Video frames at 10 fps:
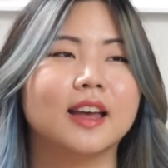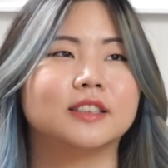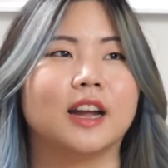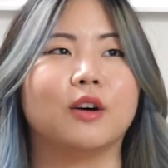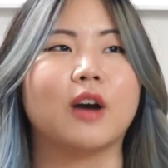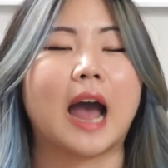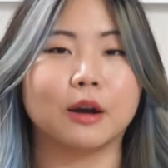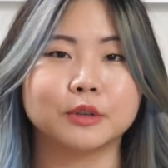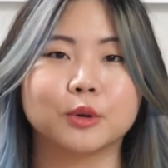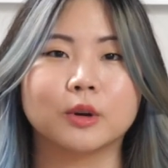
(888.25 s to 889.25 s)
Now,
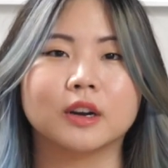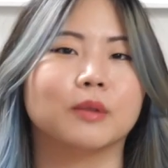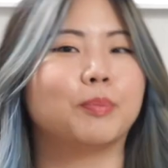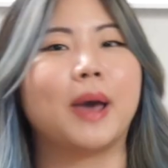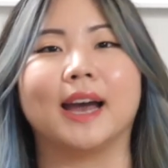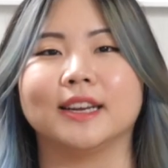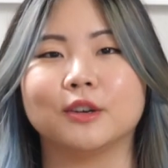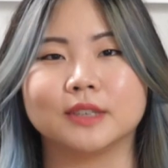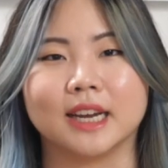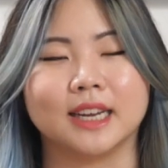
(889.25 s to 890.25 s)
outdoor
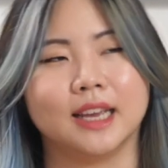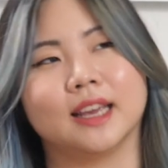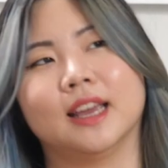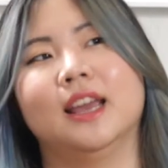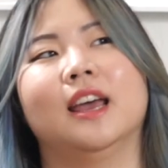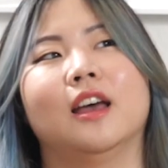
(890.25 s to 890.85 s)
patio dining